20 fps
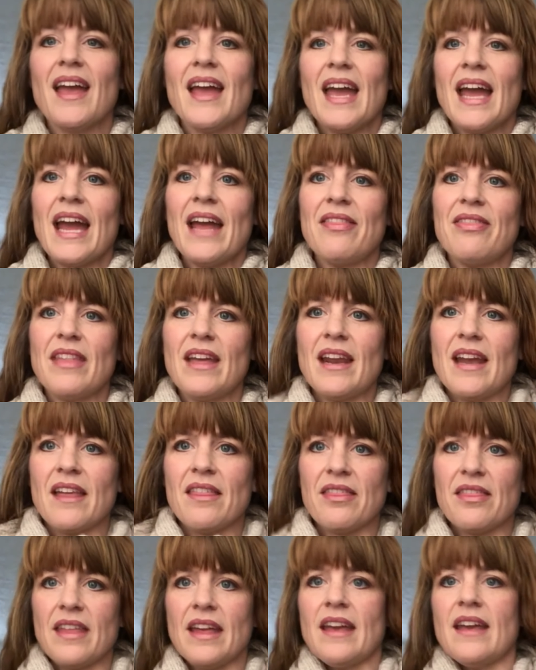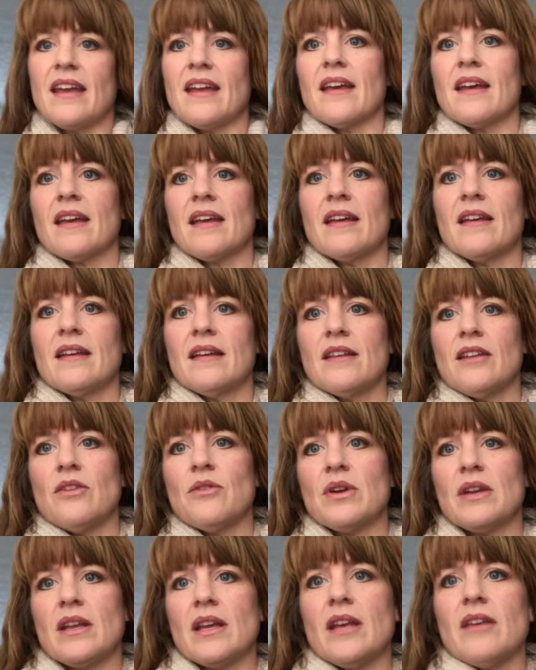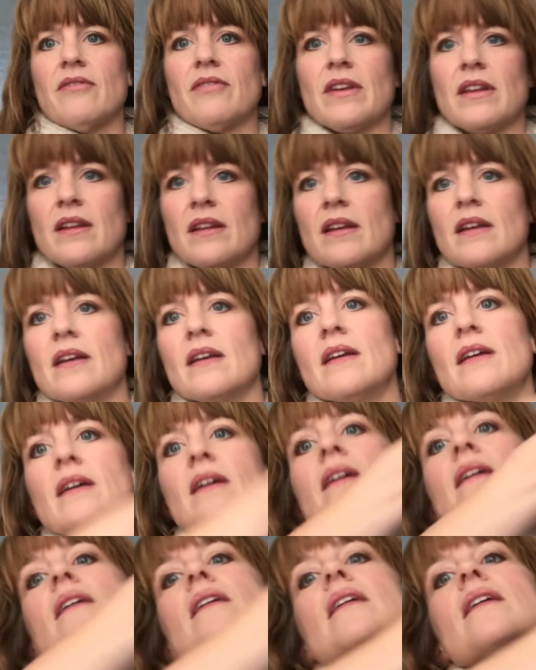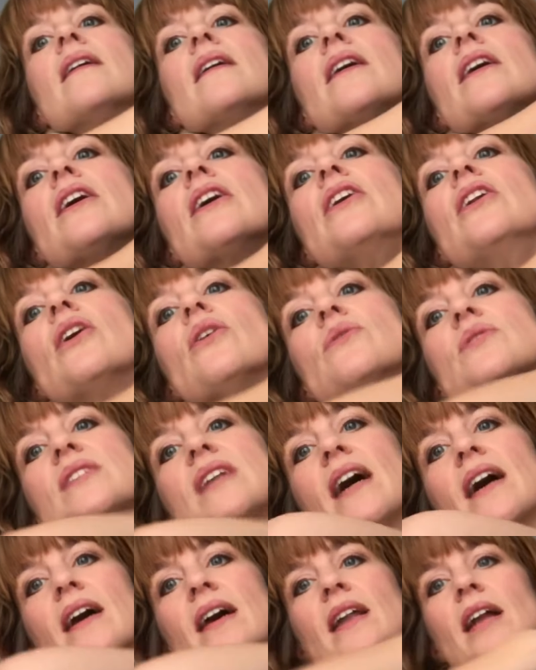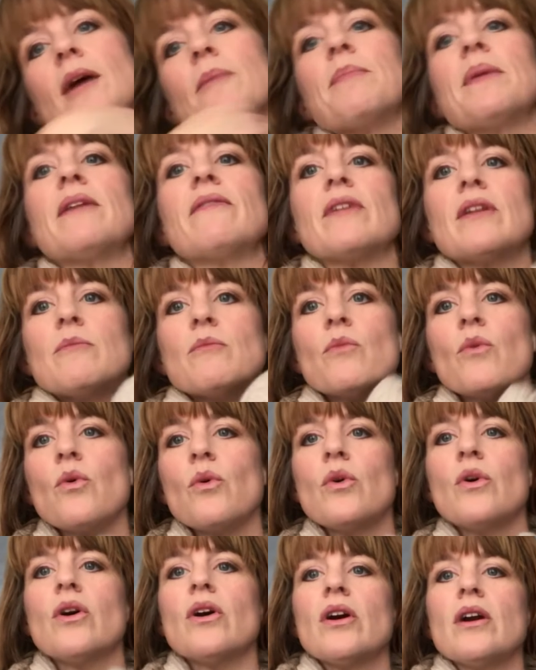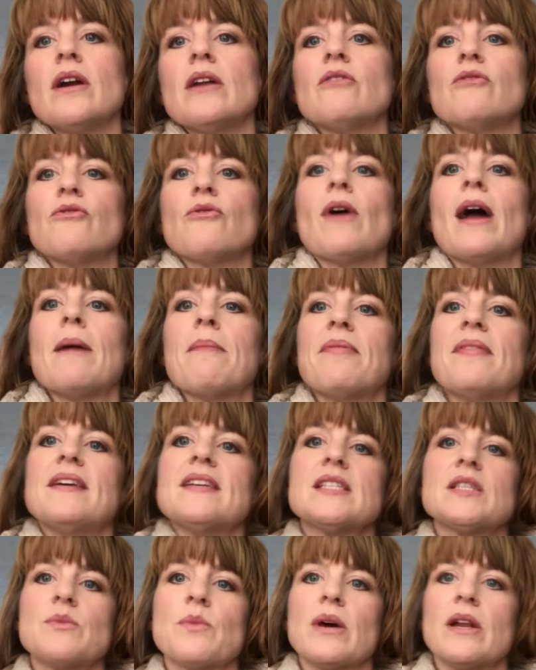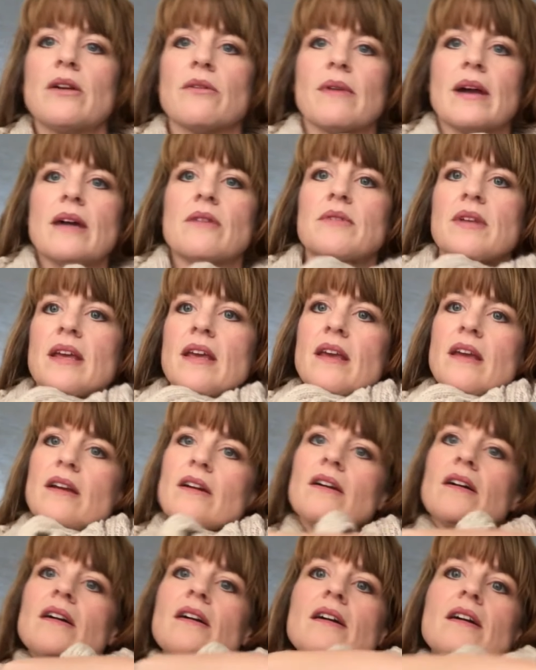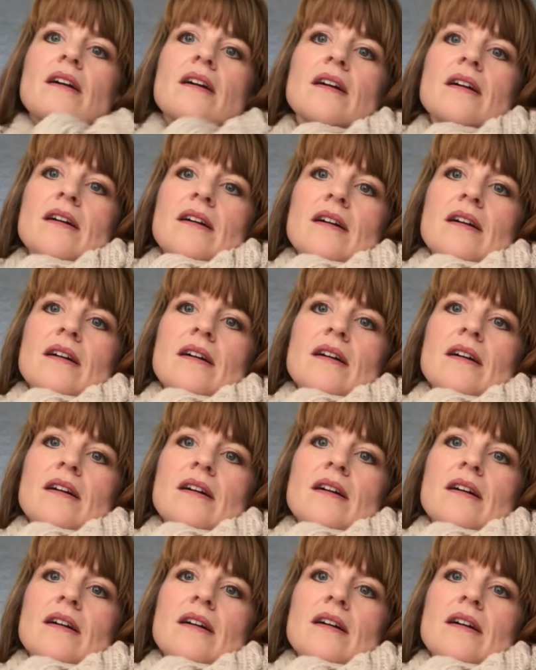and then I think you could even you know tuck it up even more and wrap this one around here